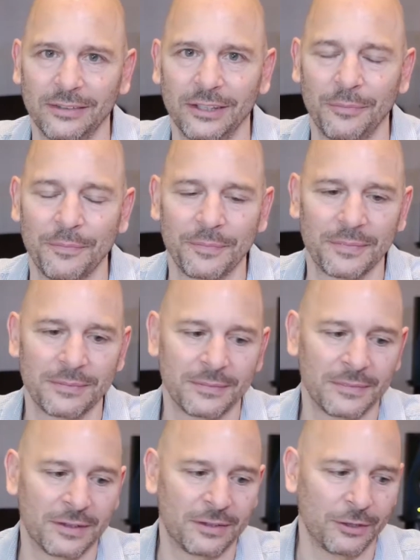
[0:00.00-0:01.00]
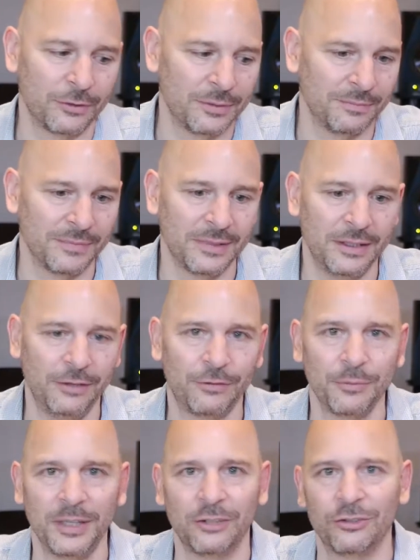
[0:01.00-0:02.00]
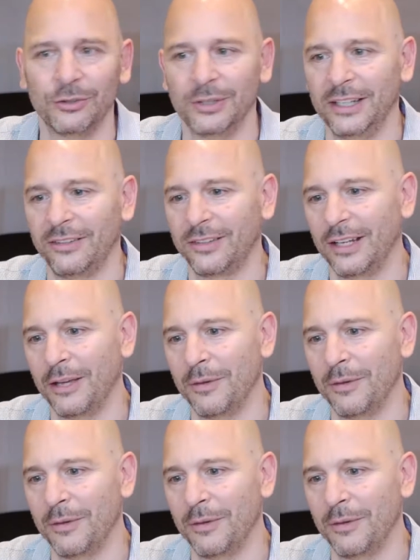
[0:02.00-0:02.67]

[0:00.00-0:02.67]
so you have to make sure there's